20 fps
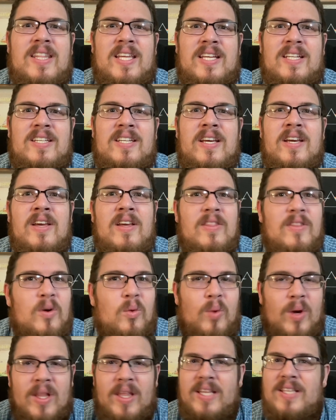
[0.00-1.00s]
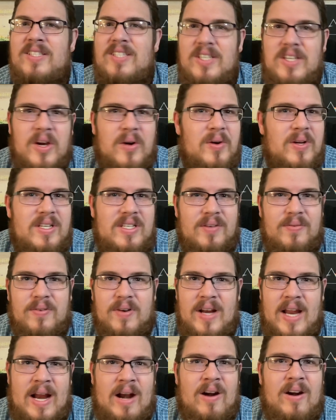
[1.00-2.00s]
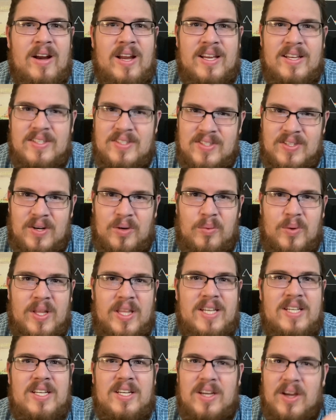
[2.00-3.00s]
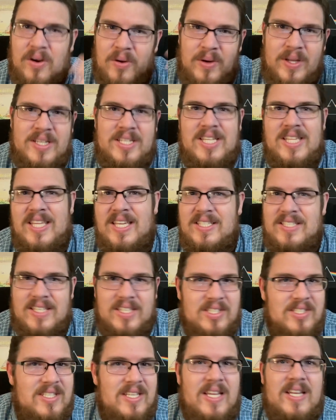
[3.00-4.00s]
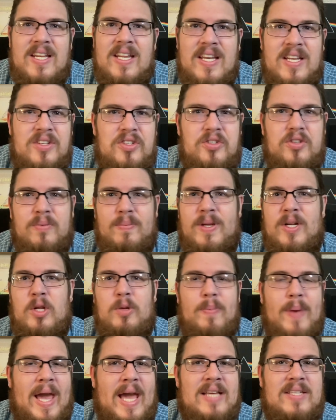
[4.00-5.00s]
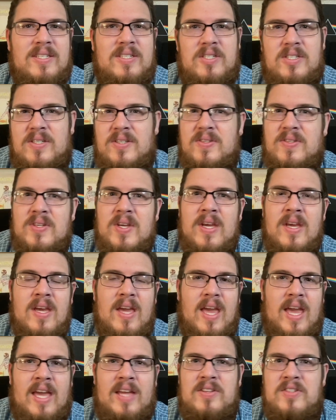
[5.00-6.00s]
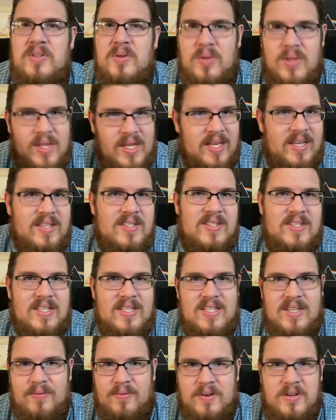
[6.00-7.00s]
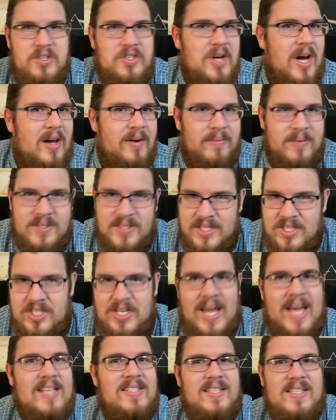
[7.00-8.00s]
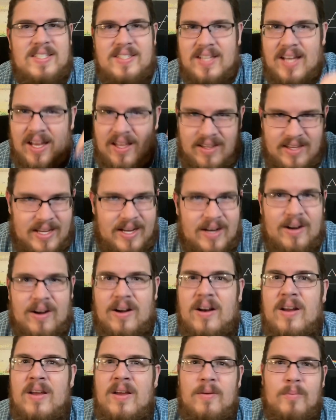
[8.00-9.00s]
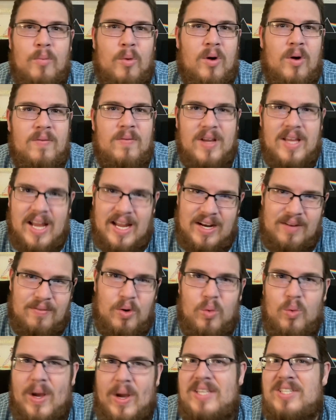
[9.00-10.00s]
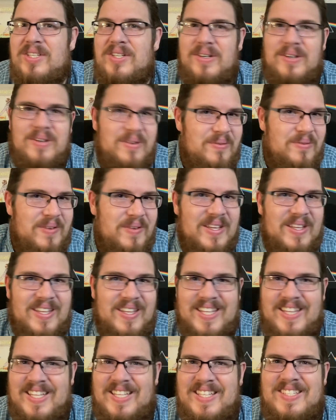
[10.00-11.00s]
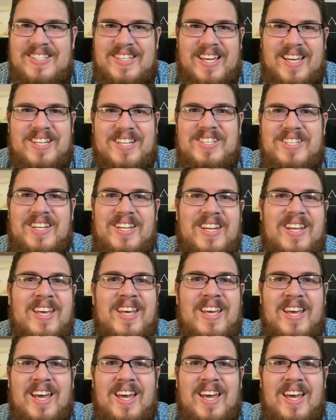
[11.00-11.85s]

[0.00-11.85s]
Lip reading: that they're willing to go to different areas. They're willing to go into these extended instrumental passages and do things in different genres, a jazzy style here, more of a kind of a Western feel in this section.